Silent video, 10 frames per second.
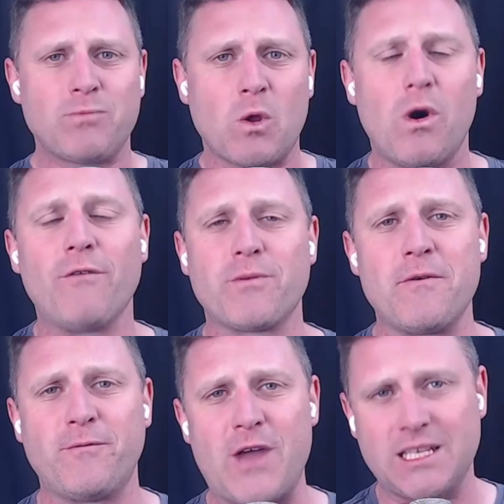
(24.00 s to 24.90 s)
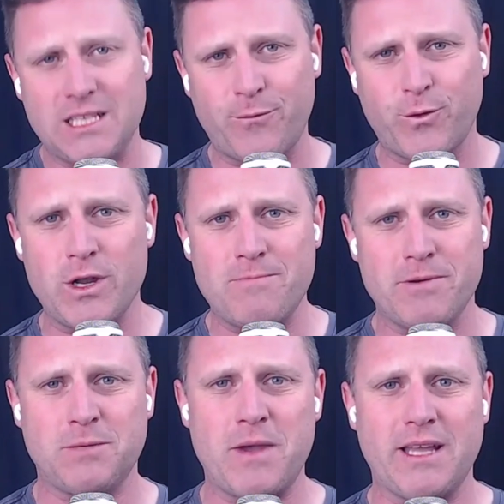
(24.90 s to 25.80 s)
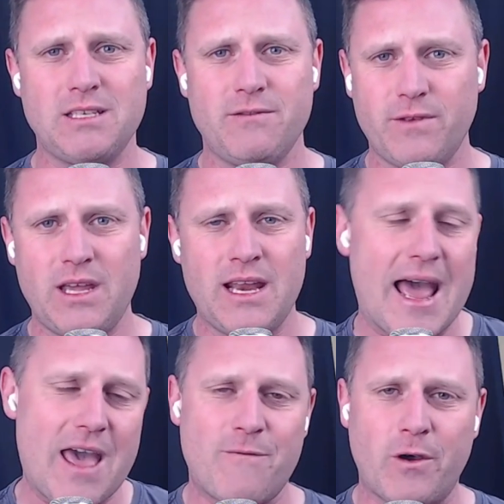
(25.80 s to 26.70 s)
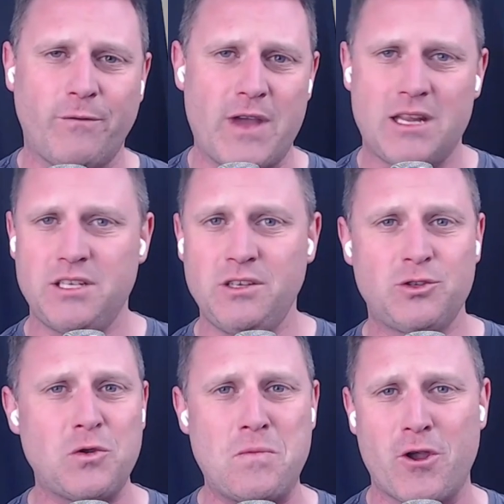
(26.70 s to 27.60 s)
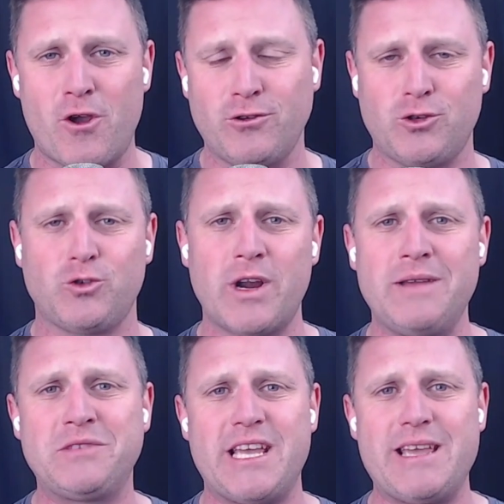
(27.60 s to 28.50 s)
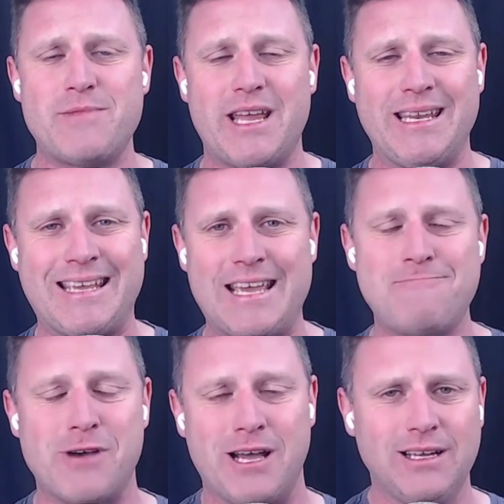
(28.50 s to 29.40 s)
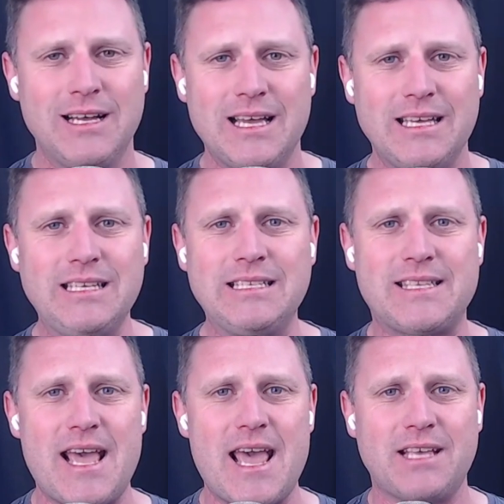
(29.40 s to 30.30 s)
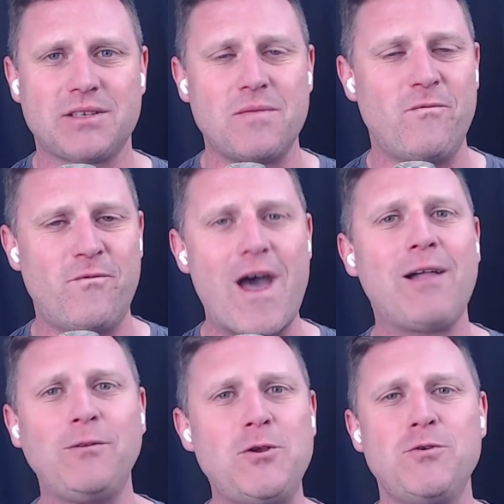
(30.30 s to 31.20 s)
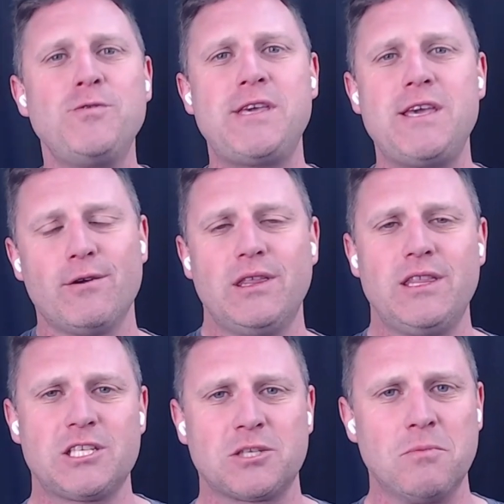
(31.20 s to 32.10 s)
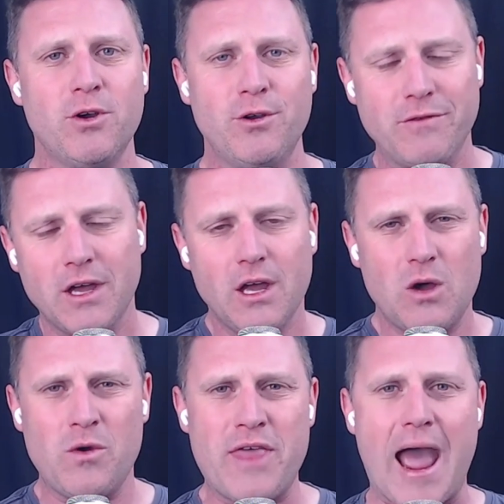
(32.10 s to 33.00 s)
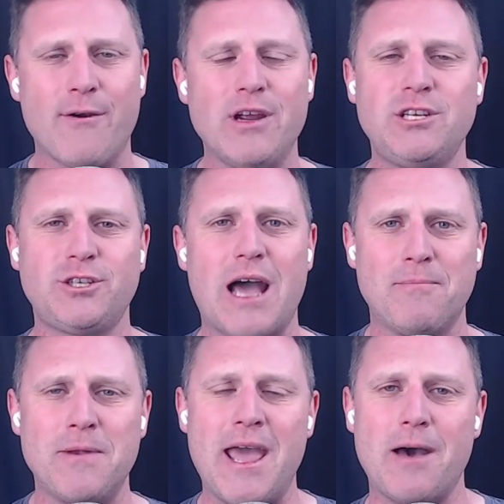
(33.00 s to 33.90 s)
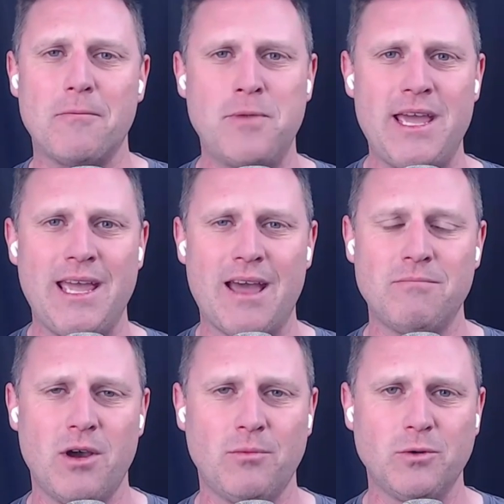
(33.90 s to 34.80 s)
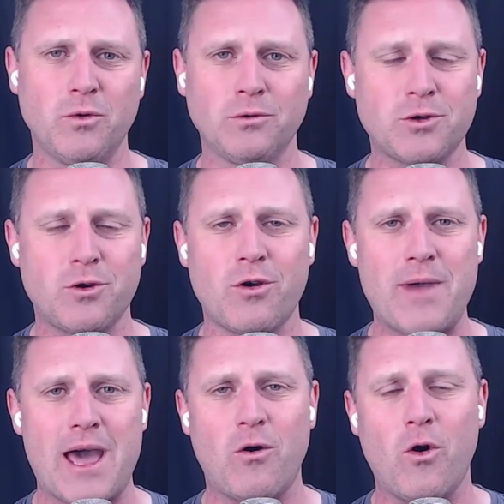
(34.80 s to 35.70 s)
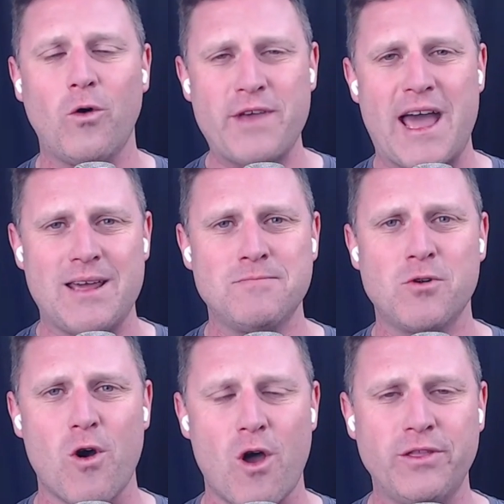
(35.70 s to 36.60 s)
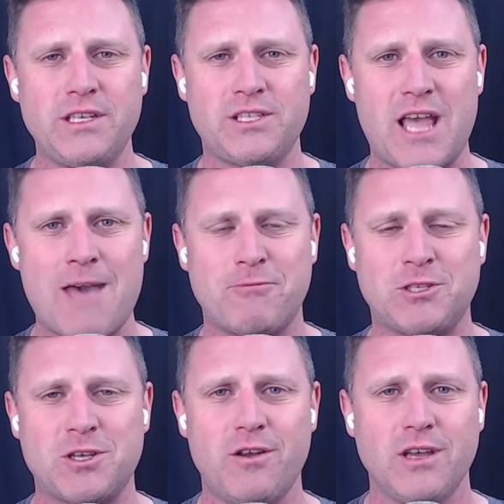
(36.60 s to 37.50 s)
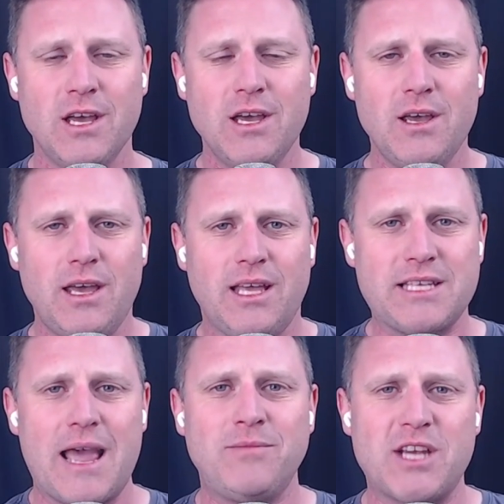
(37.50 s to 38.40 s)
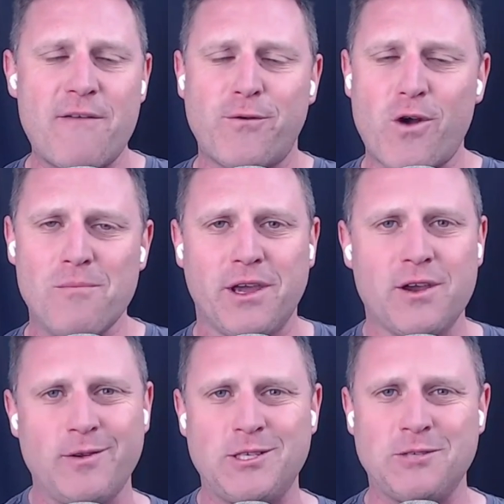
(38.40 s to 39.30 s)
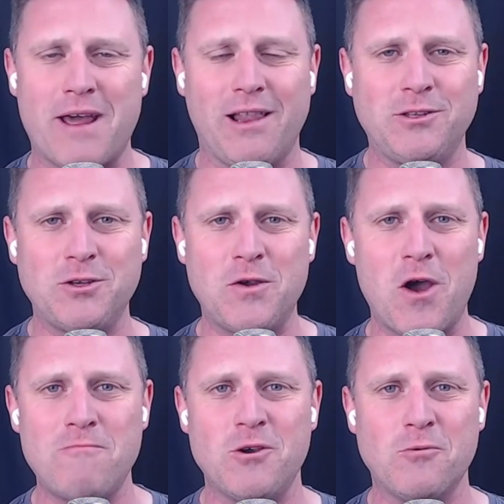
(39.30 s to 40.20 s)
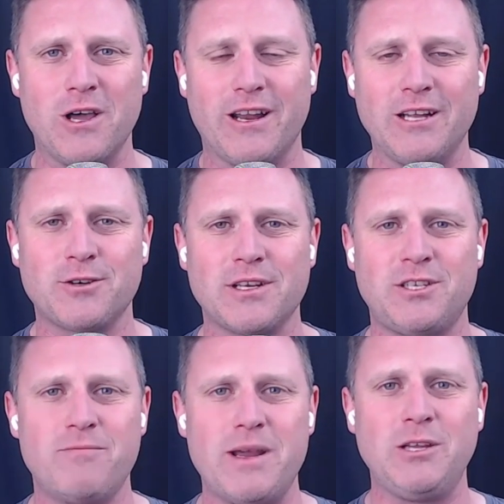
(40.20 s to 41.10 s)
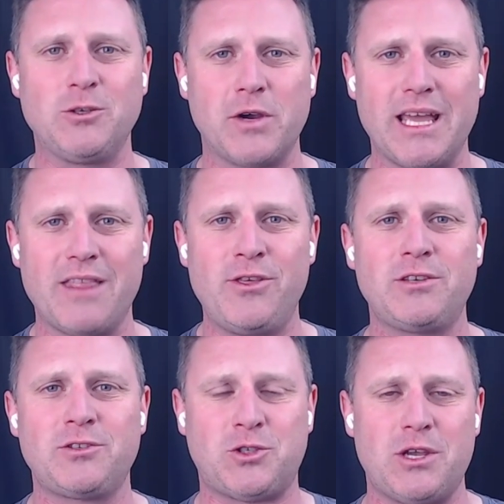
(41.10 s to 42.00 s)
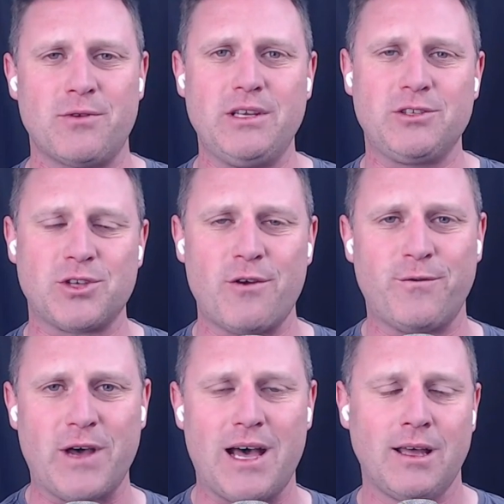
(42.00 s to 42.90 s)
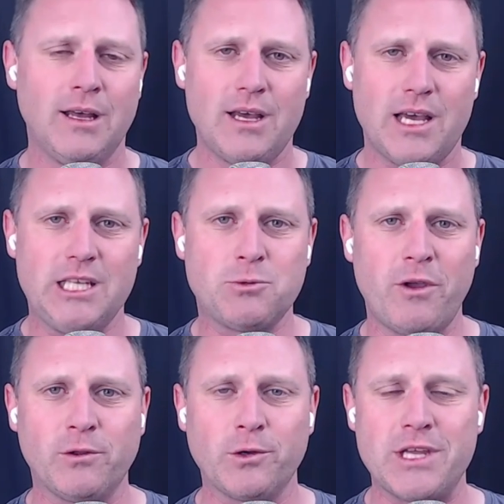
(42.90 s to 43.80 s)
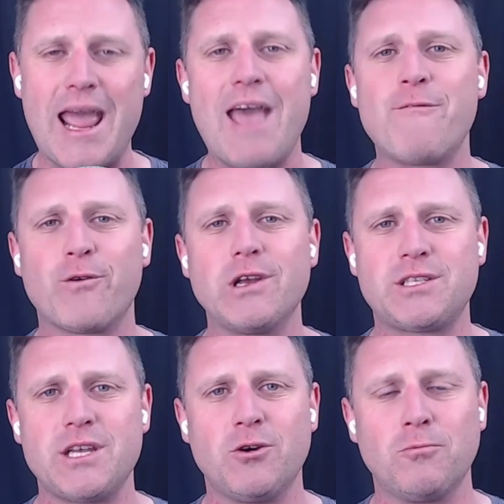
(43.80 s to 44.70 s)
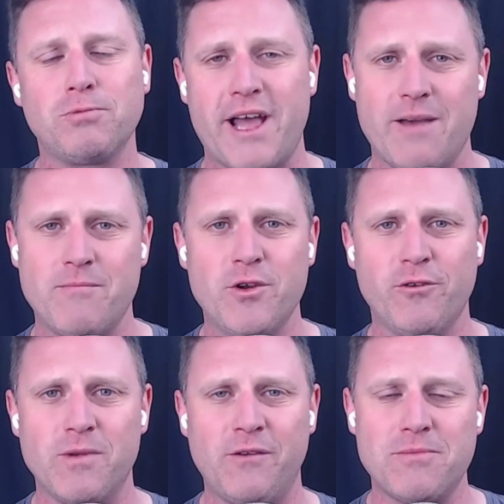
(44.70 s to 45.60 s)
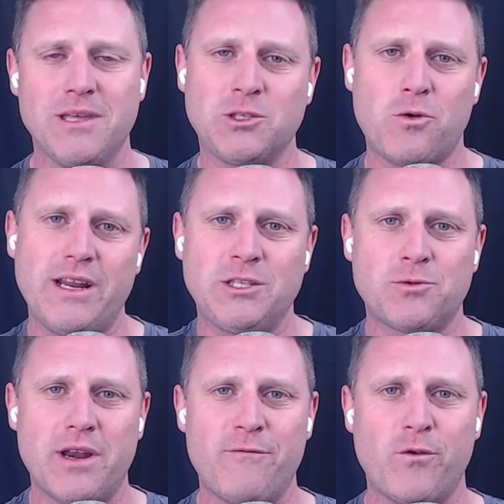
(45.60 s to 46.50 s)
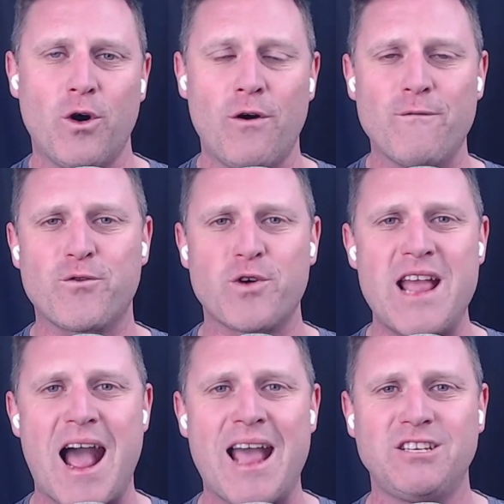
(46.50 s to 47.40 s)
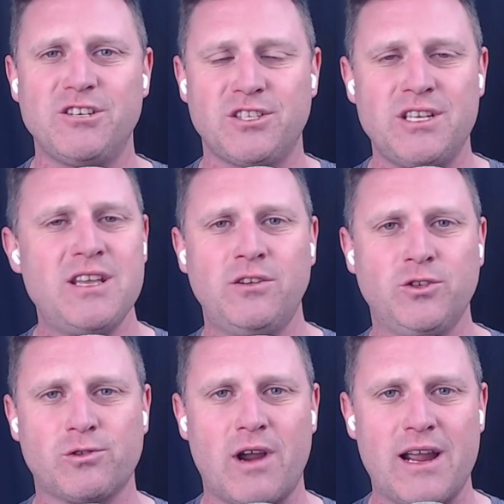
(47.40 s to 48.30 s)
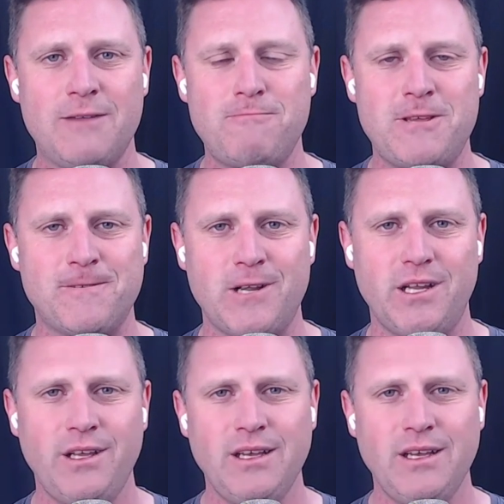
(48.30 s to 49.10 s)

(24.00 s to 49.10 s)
Well, from a fantasy footy perspective, in AFL Fantasy, SuperCoach, Dream Team and Keeper, is there some value here in this move with Harry Sharp now being at Melbourne? We'll talk about all that and more on this episode. It's MJ from the Coaches Panel. I do hope you're well, and I trust you've been enjoying this series so far as we've looked at every single player movement from the 2024 free agency and trade period.